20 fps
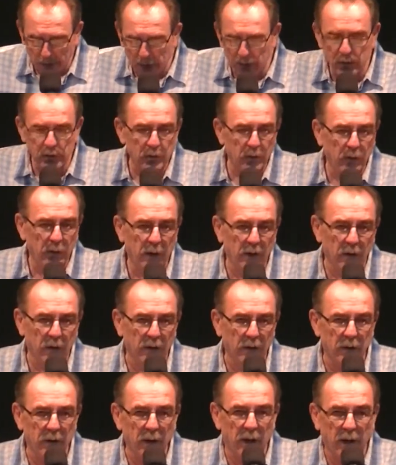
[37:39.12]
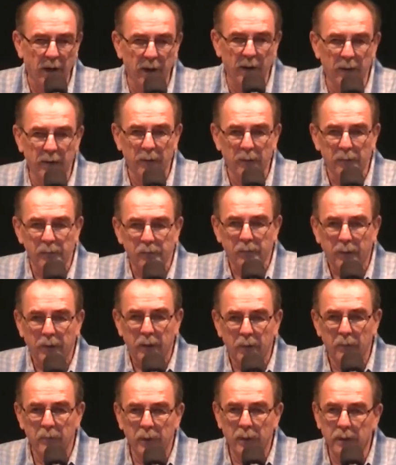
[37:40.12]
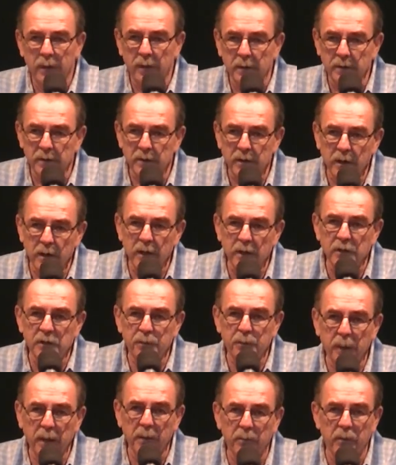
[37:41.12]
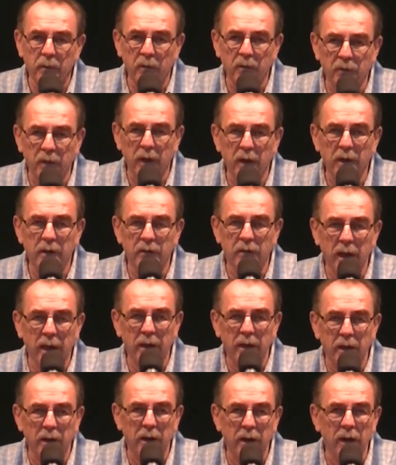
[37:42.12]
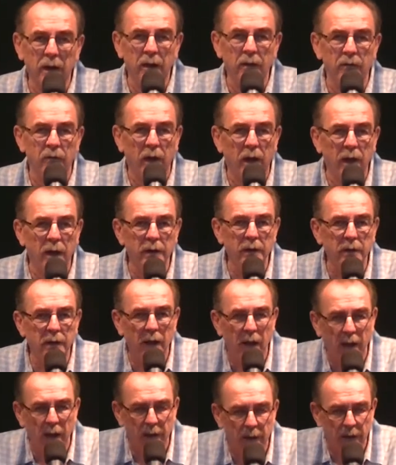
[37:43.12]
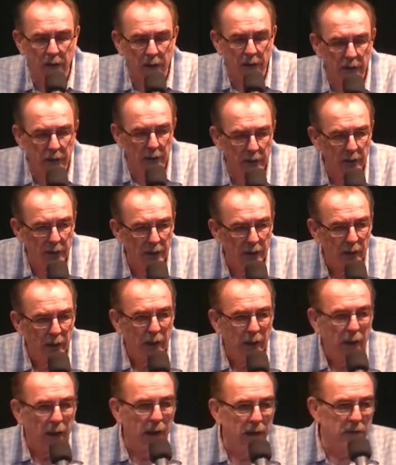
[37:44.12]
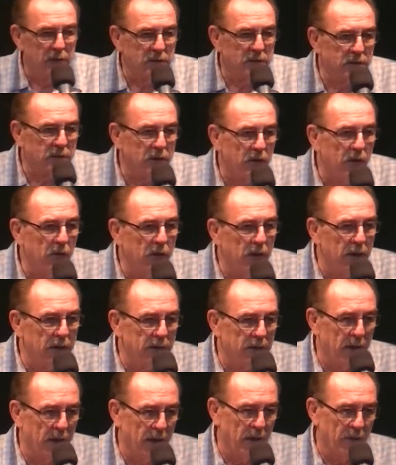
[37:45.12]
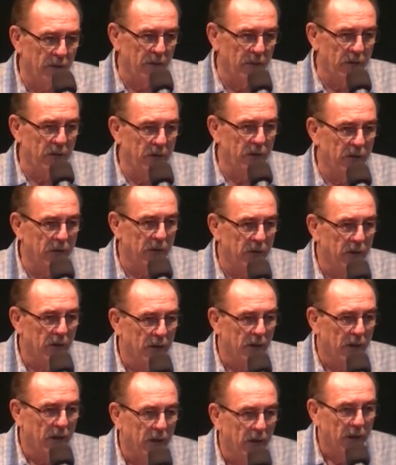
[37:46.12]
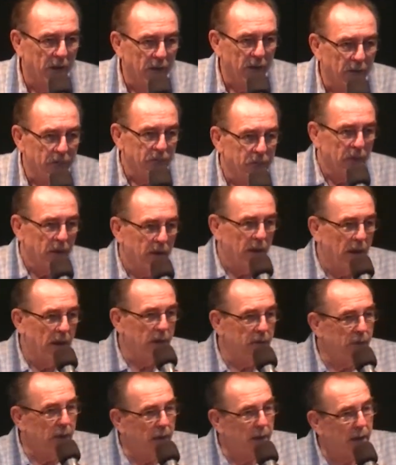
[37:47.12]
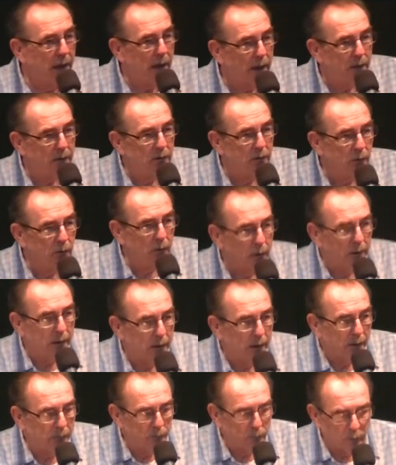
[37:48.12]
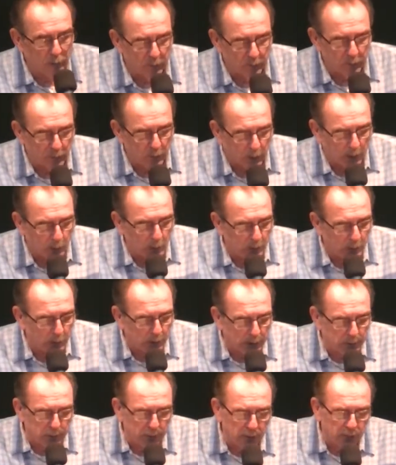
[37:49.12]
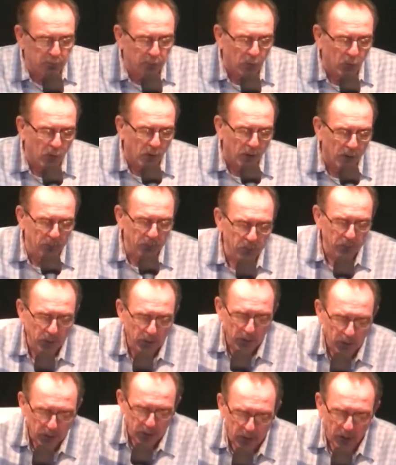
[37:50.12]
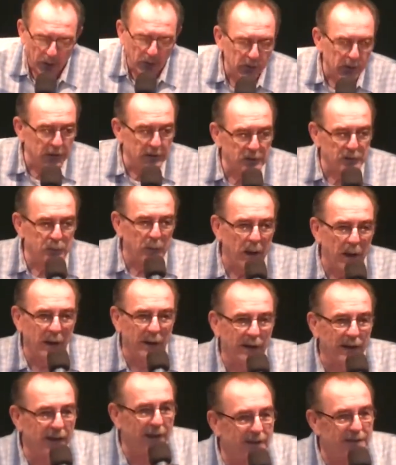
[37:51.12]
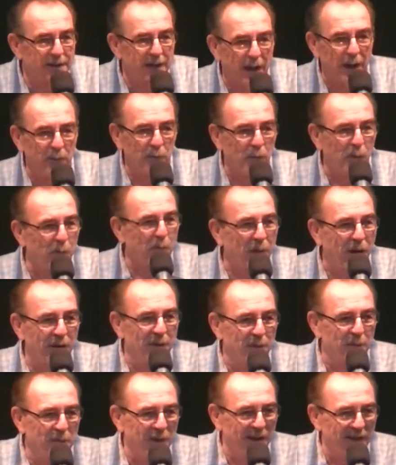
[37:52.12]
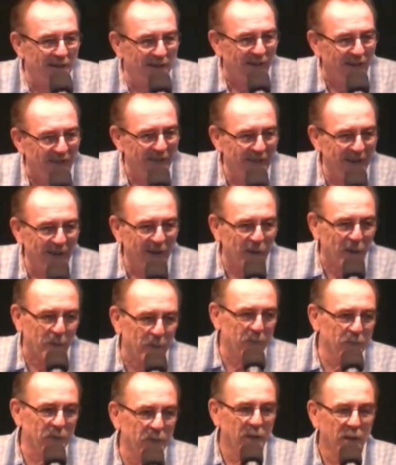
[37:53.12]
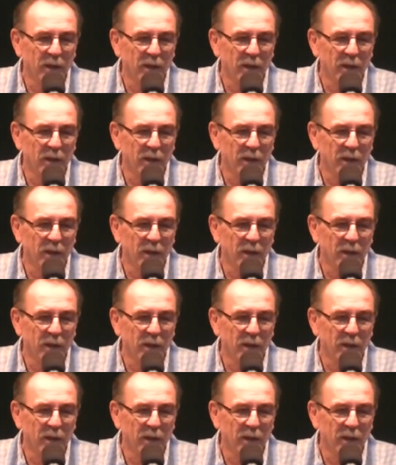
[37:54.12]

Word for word: issue here tonight because these people think they can live ungodly and still get to heaven. And they can't do it. We've uh, we read before. Y'all can smile anytime, won't bother me at all. Hello.